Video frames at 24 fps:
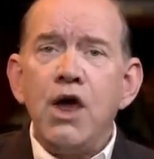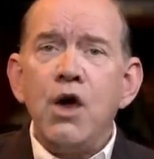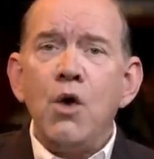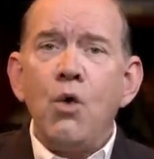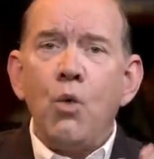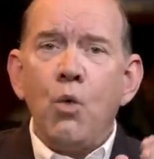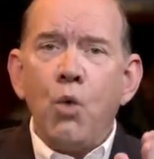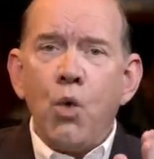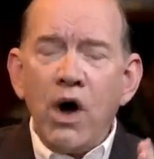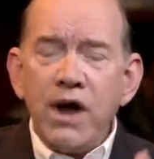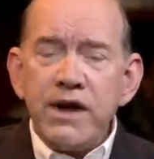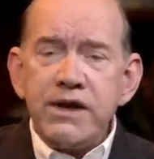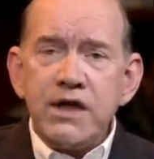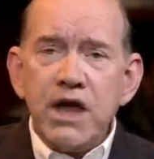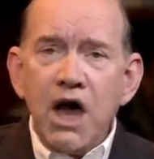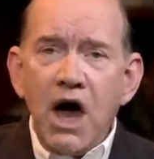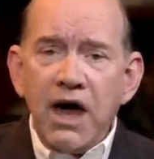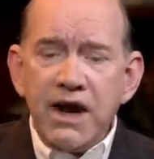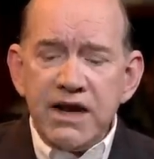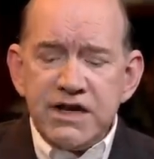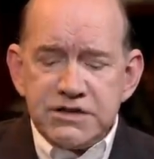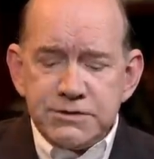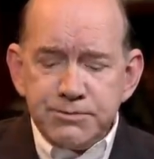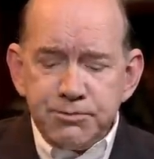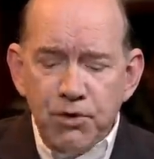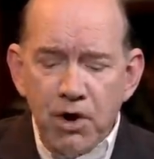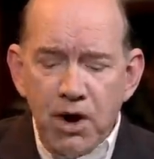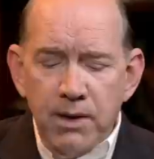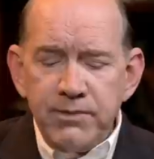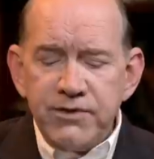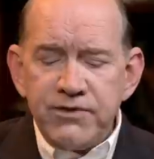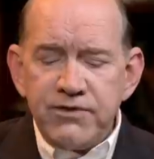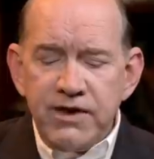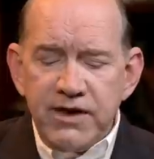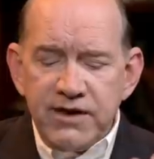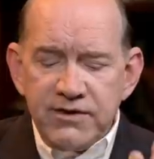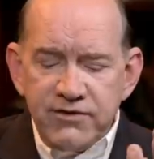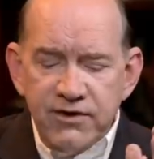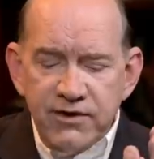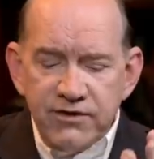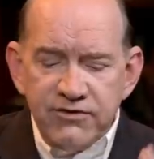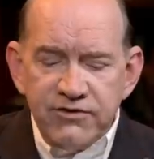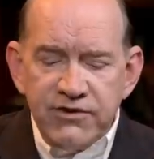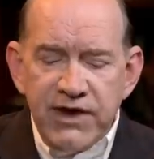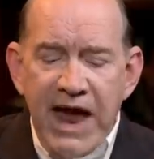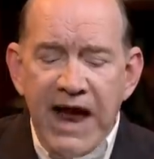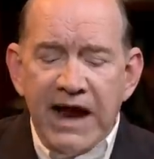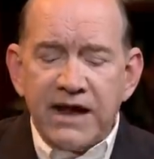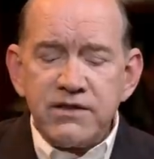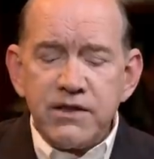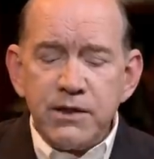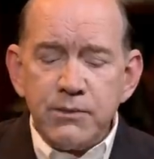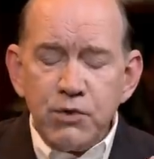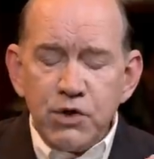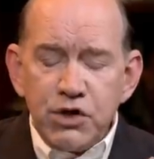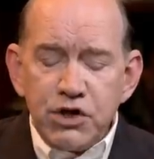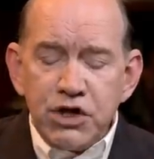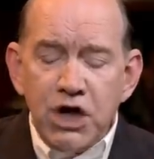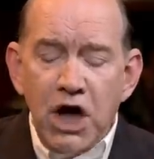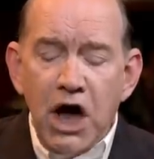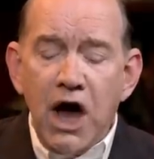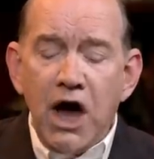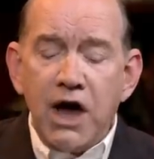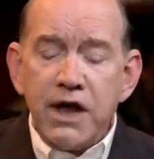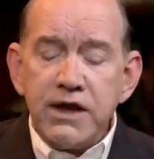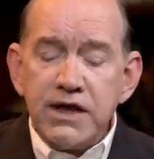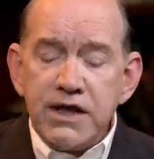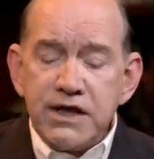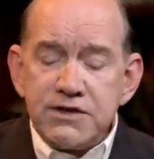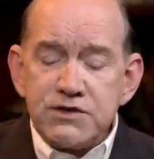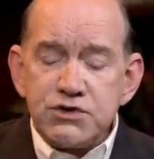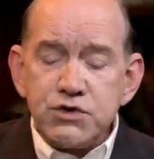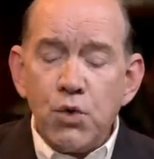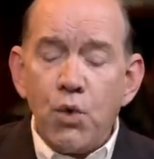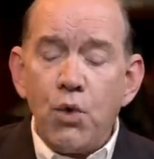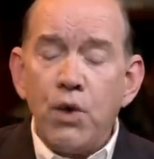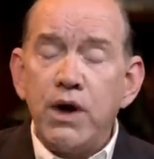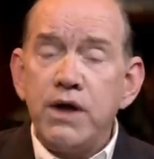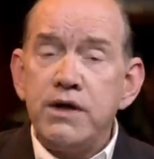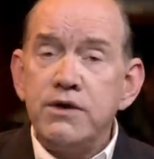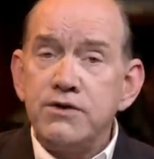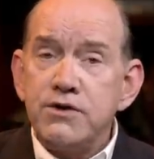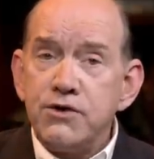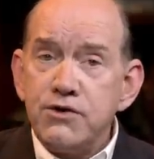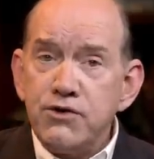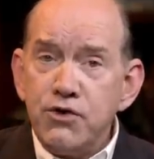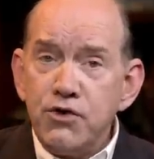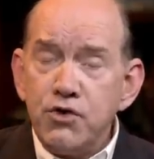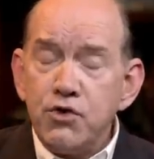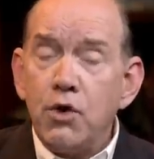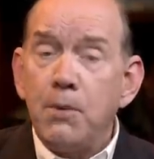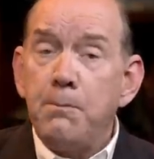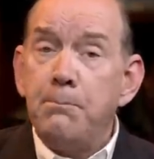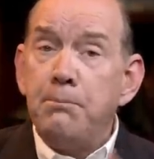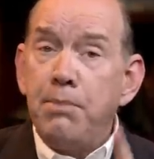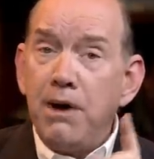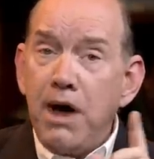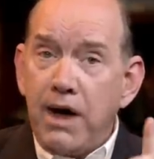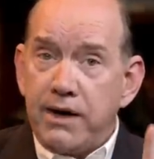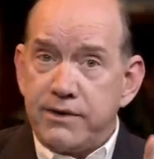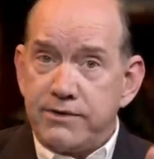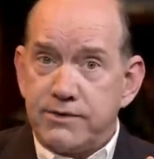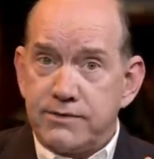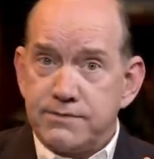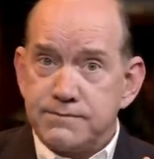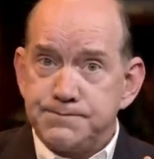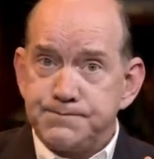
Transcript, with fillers: What God has promised is exactly what God is going to do. But,